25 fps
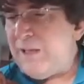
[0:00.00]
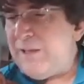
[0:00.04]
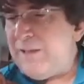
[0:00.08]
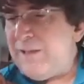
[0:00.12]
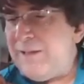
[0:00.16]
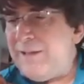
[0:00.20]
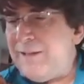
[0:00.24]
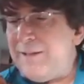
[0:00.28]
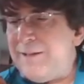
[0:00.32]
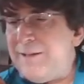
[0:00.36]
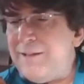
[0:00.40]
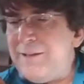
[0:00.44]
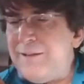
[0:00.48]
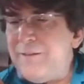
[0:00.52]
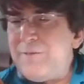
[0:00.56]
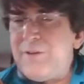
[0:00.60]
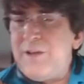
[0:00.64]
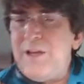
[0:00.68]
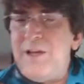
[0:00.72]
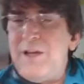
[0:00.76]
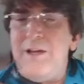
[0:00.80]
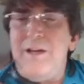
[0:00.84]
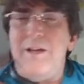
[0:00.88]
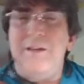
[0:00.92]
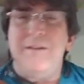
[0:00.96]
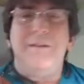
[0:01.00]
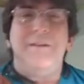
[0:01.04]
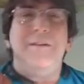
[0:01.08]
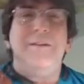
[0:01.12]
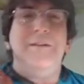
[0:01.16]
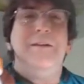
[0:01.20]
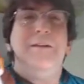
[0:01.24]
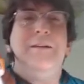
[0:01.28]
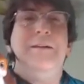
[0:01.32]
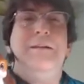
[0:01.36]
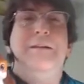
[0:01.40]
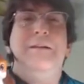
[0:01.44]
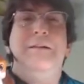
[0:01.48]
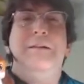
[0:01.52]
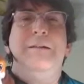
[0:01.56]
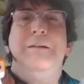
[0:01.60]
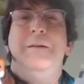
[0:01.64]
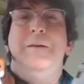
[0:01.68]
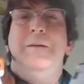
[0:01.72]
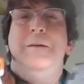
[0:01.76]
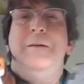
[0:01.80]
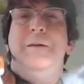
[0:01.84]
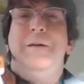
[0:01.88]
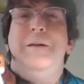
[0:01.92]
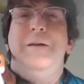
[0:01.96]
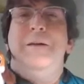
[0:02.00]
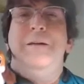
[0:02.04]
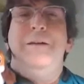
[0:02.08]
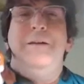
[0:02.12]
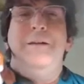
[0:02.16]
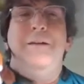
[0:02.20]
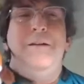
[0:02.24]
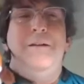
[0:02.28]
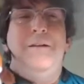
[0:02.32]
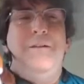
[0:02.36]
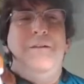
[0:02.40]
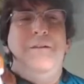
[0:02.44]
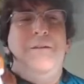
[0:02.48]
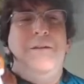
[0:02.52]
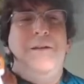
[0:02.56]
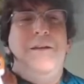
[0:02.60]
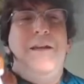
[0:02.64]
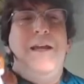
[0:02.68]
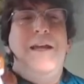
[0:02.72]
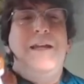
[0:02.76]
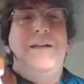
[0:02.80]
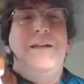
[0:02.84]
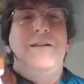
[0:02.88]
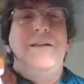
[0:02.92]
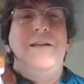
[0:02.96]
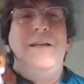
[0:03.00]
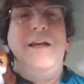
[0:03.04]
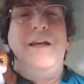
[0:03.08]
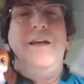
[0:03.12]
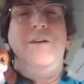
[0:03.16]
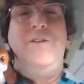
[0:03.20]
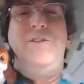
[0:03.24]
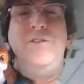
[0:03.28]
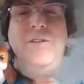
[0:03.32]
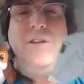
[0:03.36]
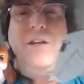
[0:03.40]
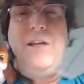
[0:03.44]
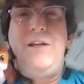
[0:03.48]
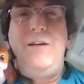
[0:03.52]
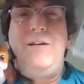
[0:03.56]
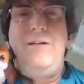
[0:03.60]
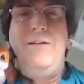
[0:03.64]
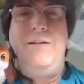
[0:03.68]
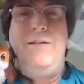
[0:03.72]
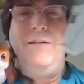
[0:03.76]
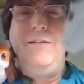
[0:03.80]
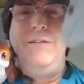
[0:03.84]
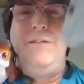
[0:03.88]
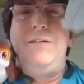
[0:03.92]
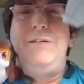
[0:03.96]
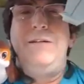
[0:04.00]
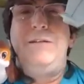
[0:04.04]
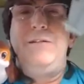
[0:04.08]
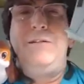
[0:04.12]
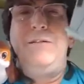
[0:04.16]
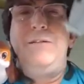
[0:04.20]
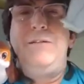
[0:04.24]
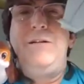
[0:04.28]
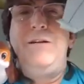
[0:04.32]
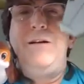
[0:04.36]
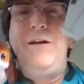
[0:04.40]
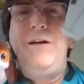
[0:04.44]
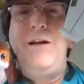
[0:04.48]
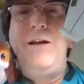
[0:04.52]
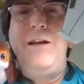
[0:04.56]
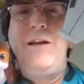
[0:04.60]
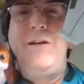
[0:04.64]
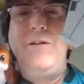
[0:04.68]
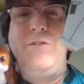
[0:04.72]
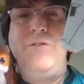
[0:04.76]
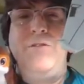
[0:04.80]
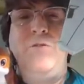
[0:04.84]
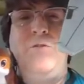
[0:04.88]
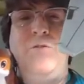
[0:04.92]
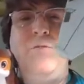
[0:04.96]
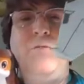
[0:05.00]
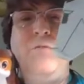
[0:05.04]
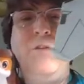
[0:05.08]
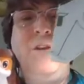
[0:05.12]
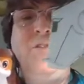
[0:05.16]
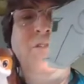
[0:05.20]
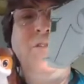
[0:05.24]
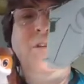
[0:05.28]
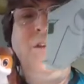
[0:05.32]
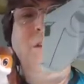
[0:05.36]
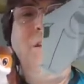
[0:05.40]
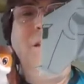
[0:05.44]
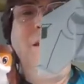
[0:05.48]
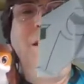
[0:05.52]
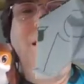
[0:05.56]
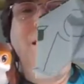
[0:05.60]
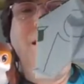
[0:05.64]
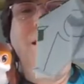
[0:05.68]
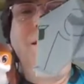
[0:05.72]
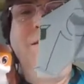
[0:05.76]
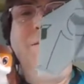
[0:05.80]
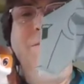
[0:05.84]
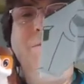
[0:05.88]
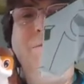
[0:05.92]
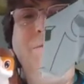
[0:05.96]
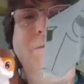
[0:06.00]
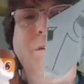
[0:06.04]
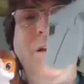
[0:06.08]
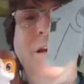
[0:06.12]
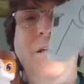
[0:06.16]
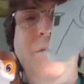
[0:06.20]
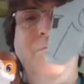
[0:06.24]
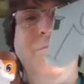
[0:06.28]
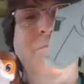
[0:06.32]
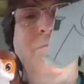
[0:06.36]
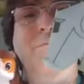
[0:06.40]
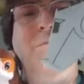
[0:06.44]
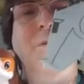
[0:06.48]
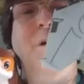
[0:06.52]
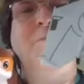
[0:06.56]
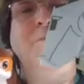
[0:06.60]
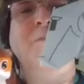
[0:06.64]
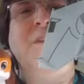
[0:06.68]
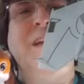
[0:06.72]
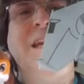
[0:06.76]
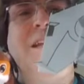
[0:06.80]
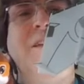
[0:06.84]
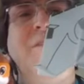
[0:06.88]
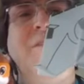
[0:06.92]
I love that one. I've got the ATST. I just